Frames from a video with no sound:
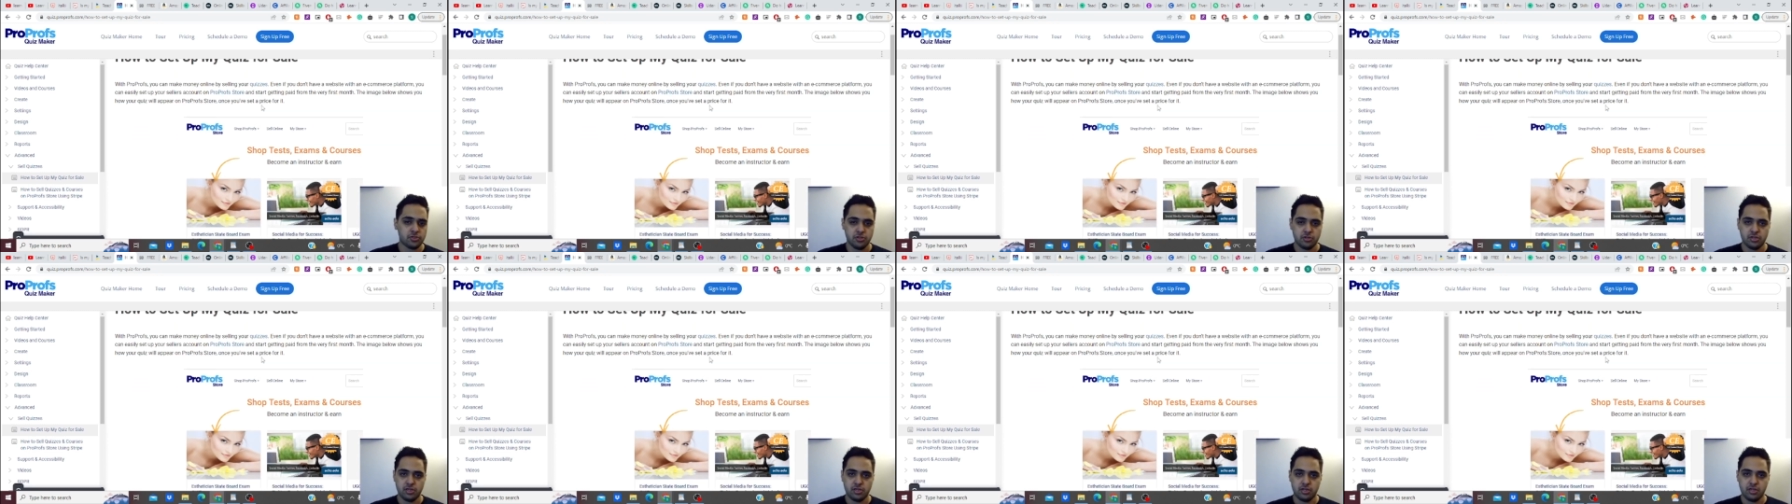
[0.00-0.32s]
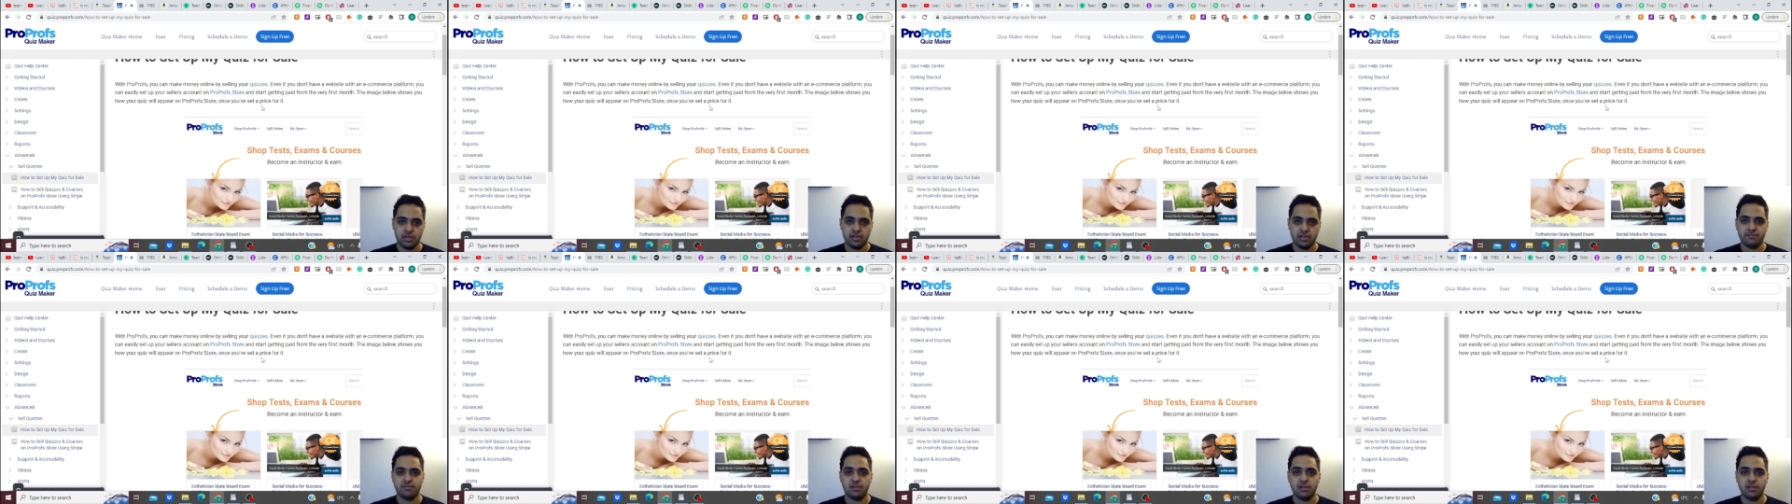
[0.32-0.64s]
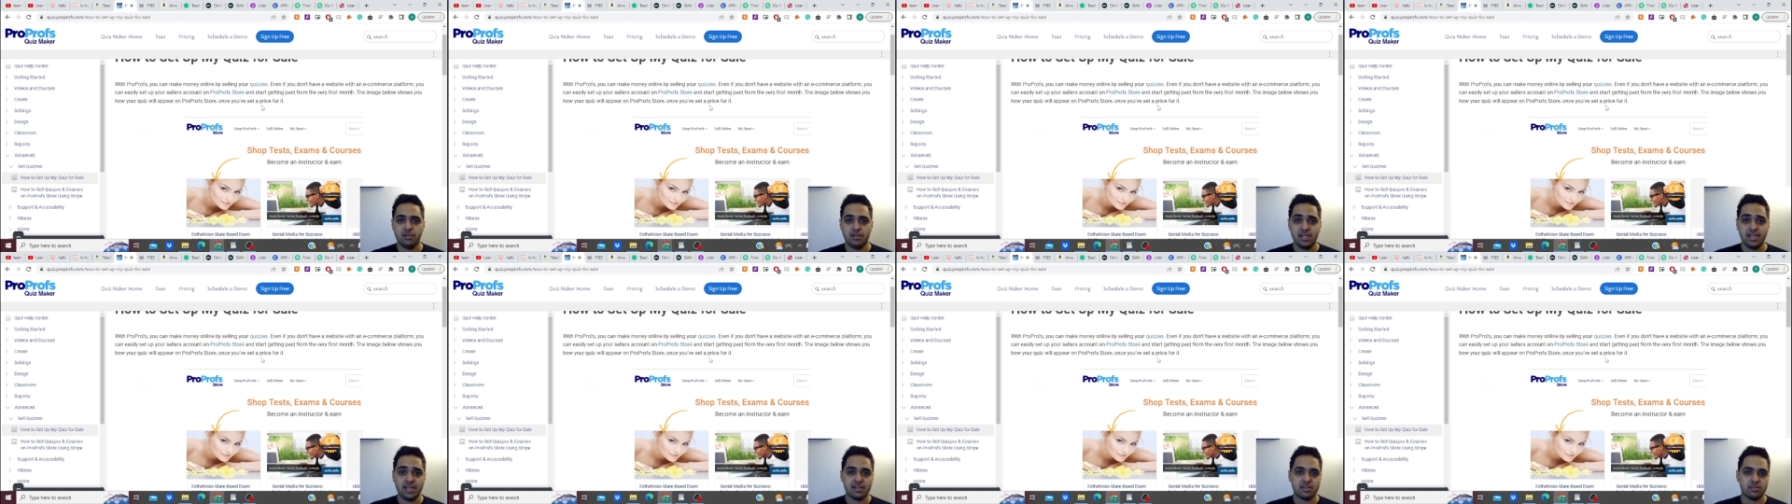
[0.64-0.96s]
you can
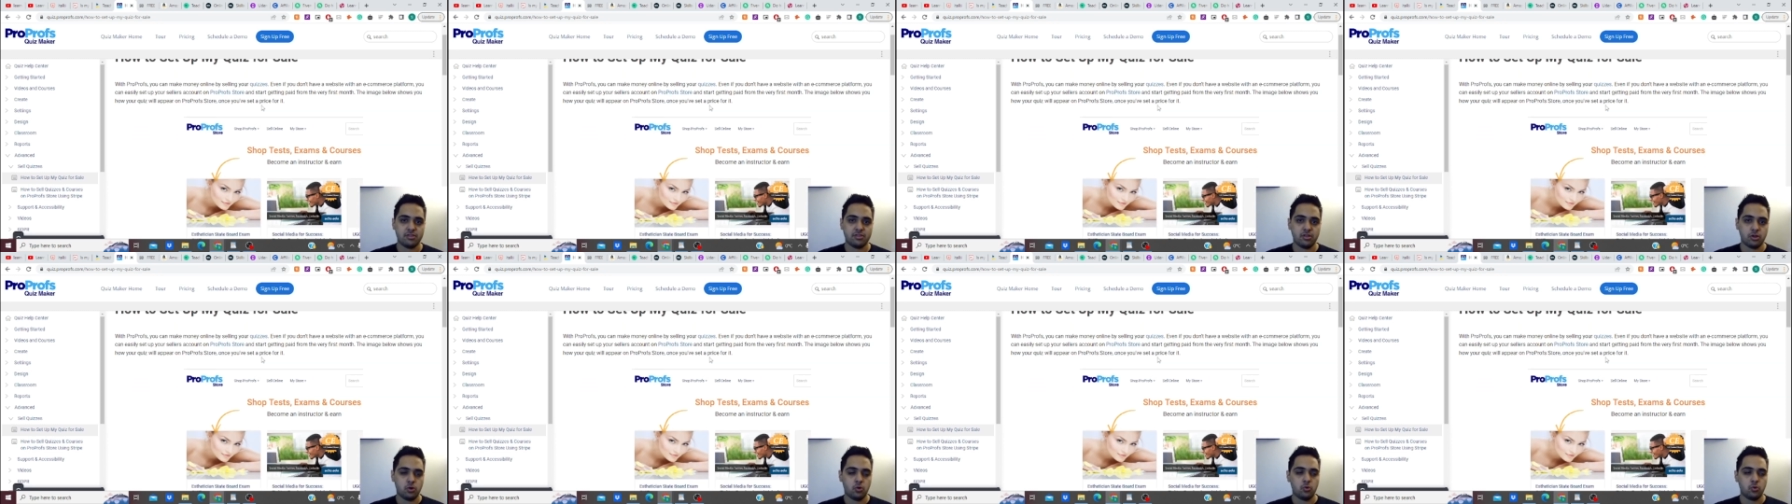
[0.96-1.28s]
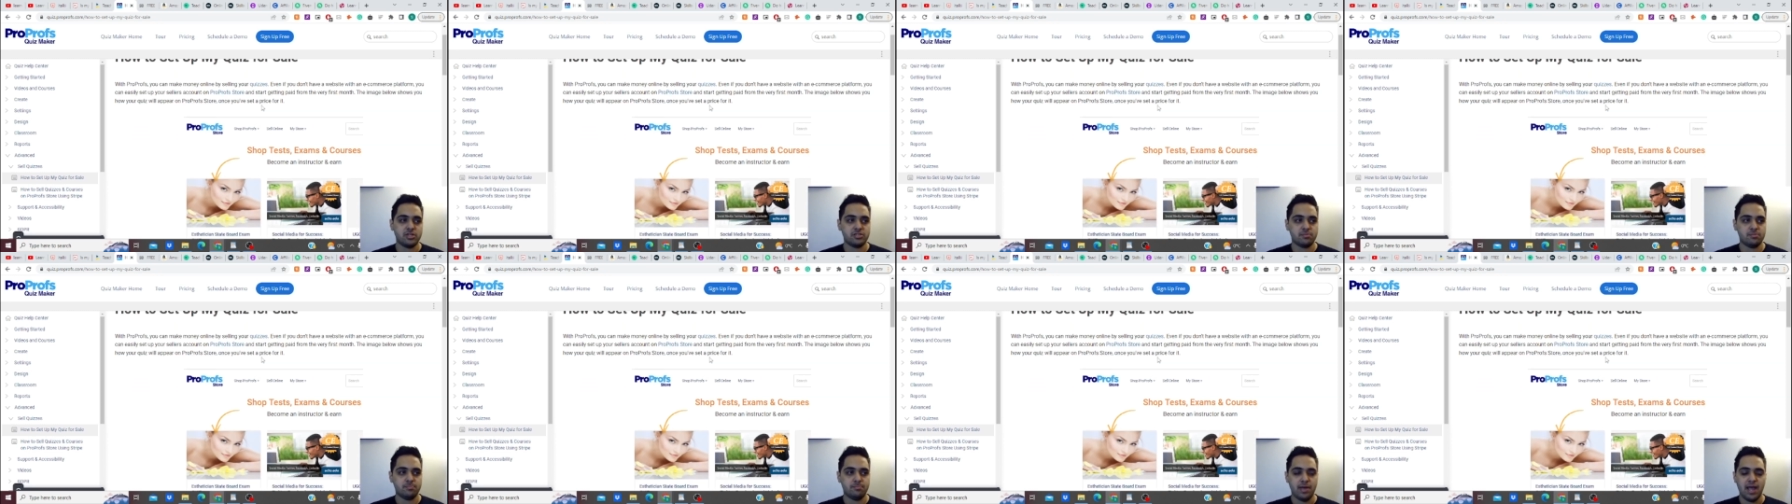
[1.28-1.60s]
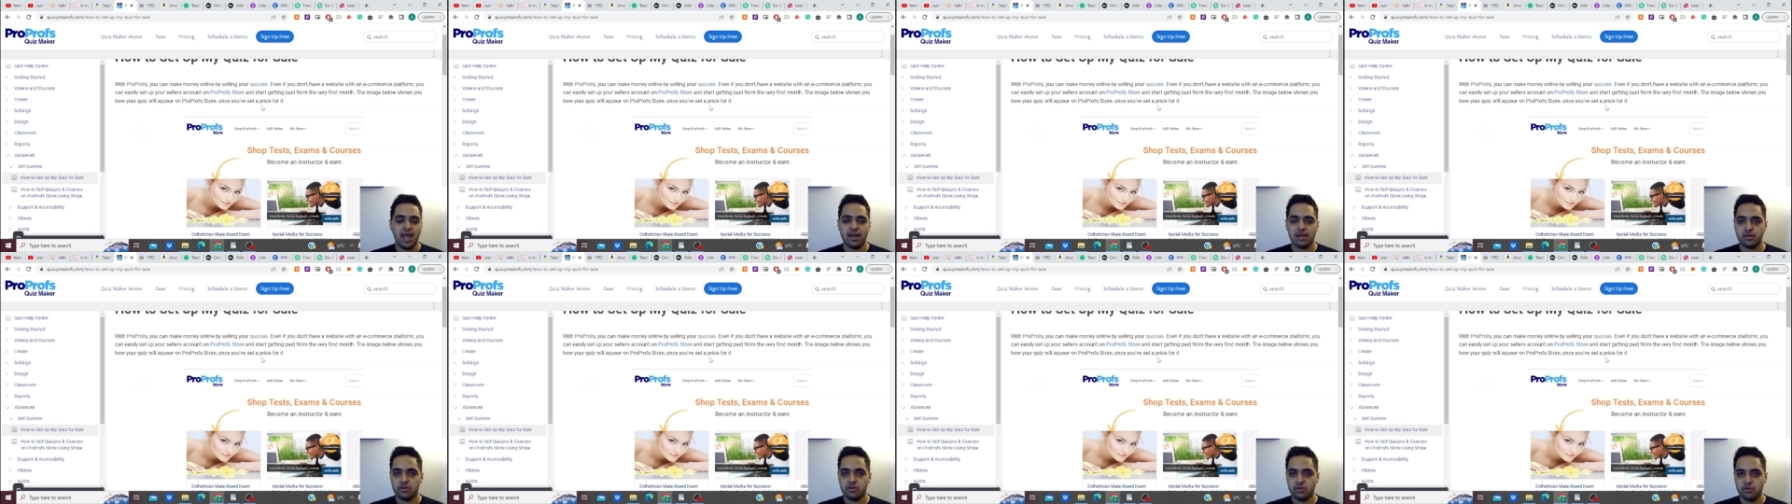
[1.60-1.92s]
link the quiz back